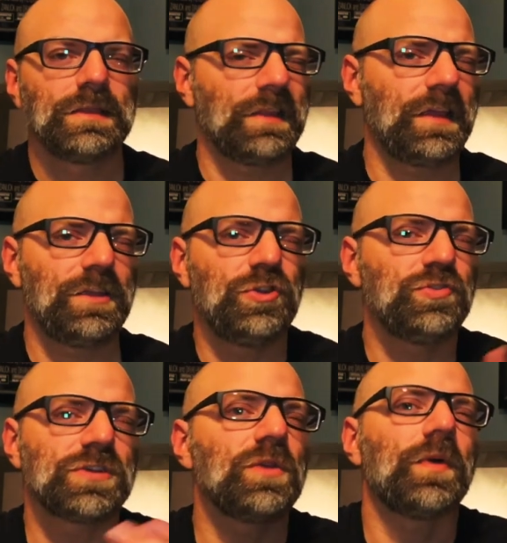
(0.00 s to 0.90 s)

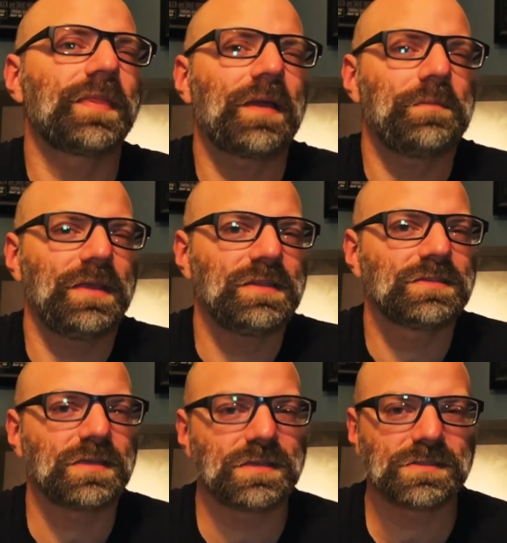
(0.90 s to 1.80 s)
usually what that means
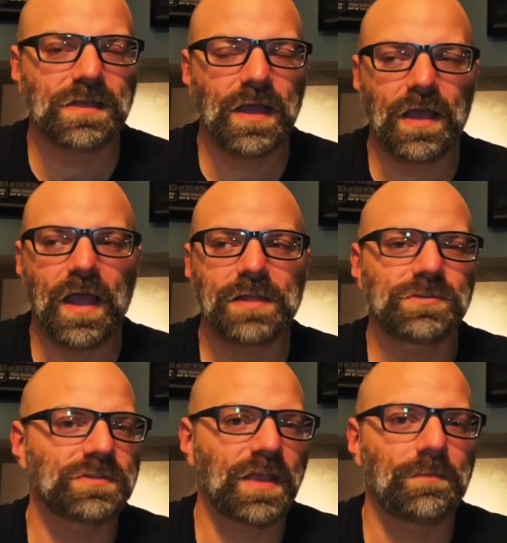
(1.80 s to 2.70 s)
is I
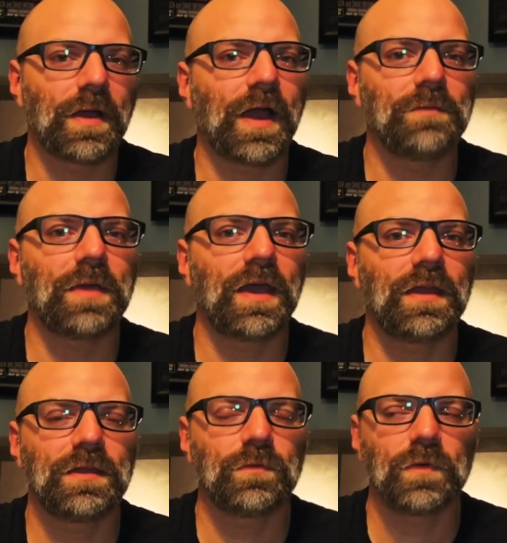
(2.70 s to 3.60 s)
just take my
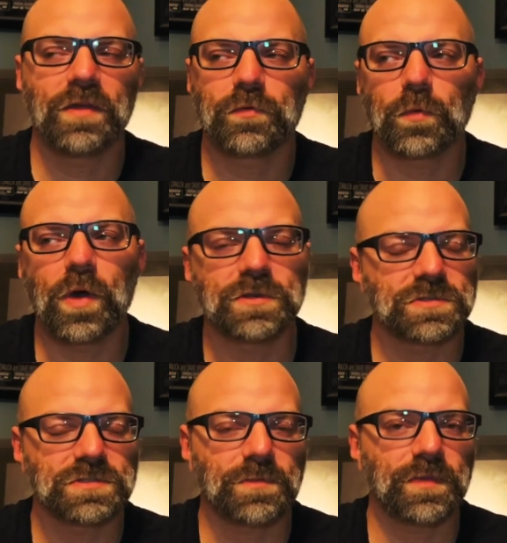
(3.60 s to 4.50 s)
iPad, and if we're
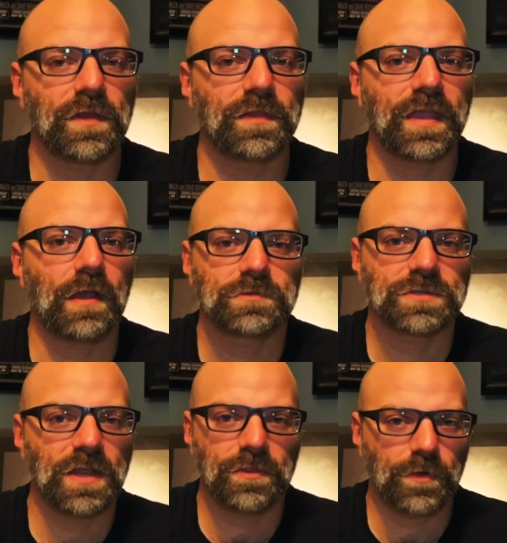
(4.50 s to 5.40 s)
watching something on the couch
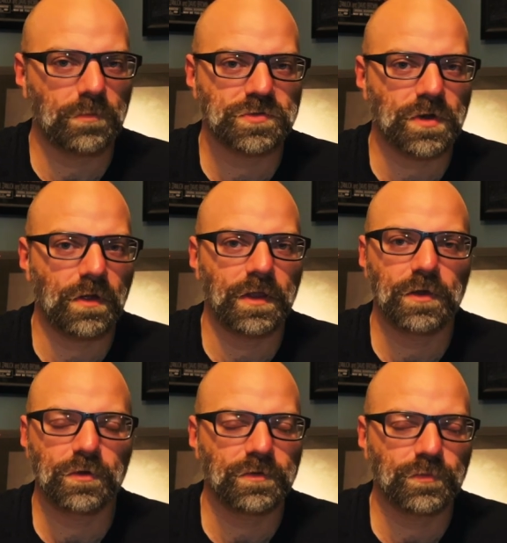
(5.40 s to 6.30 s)
together, I'm drawing,
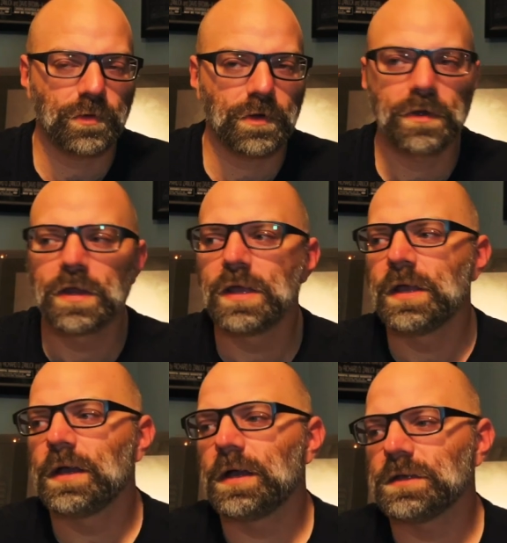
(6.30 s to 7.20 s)
or if we're
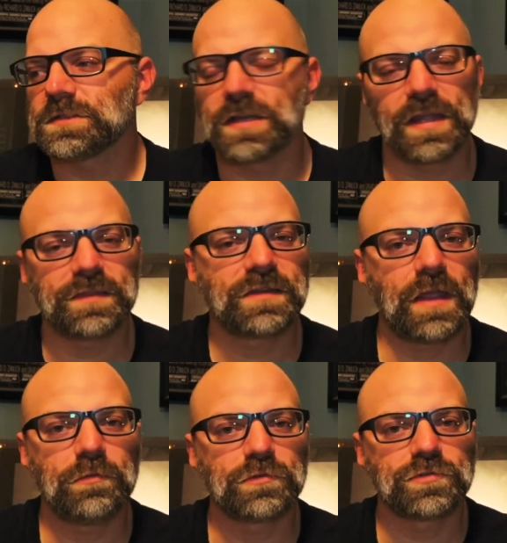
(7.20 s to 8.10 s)
sitting at the
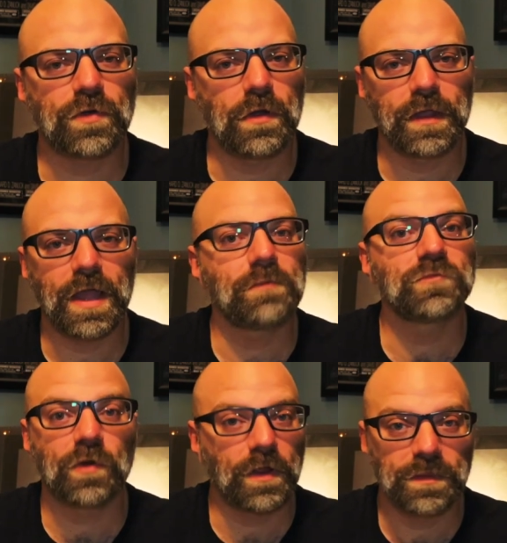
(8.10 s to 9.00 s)
table drawing, I'm
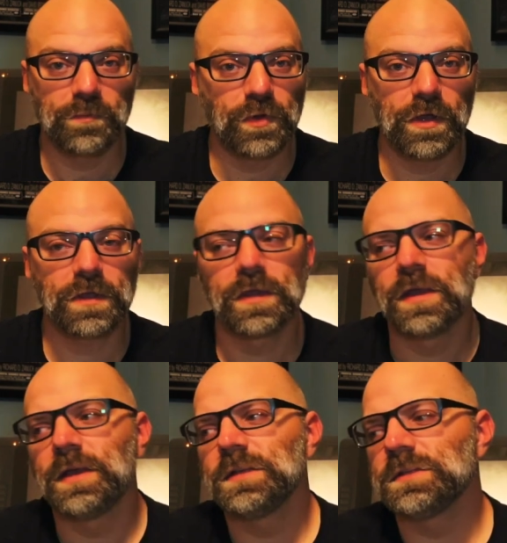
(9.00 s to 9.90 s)
drawing the book.
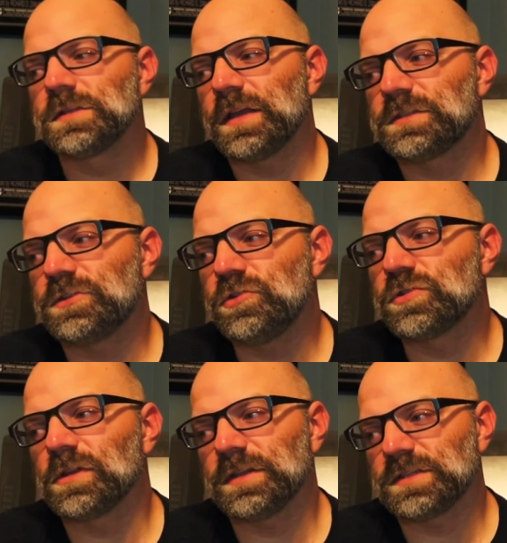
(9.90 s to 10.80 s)
It's
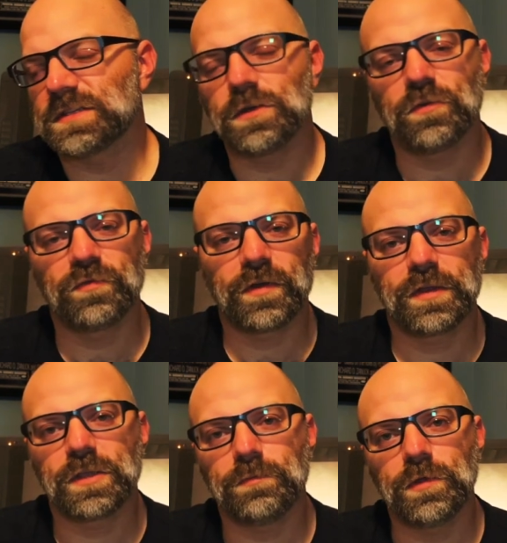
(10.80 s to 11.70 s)
usually still very
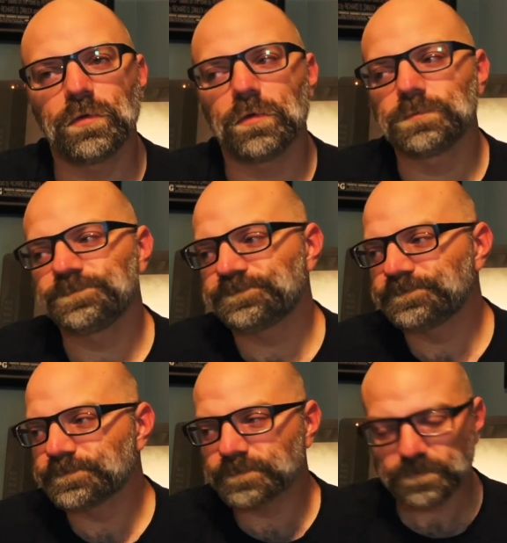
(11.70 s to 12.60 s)
communal.
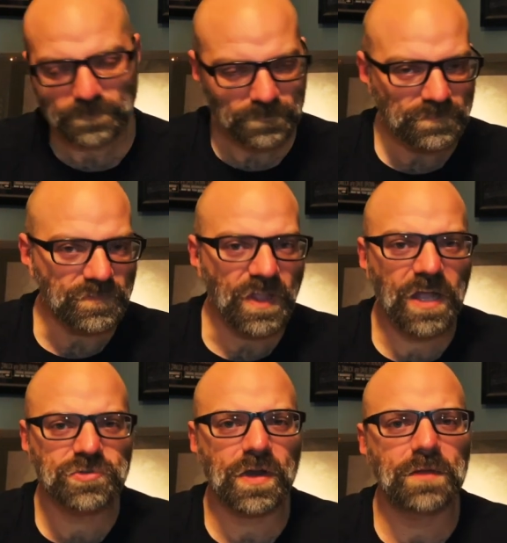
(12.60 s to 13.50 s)
I
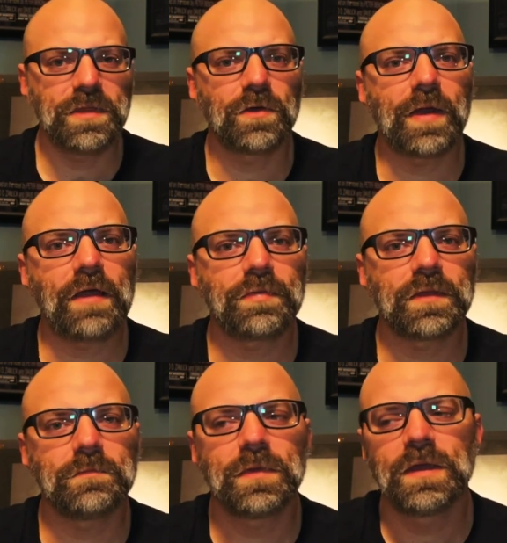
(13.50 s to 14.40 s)
try to be around them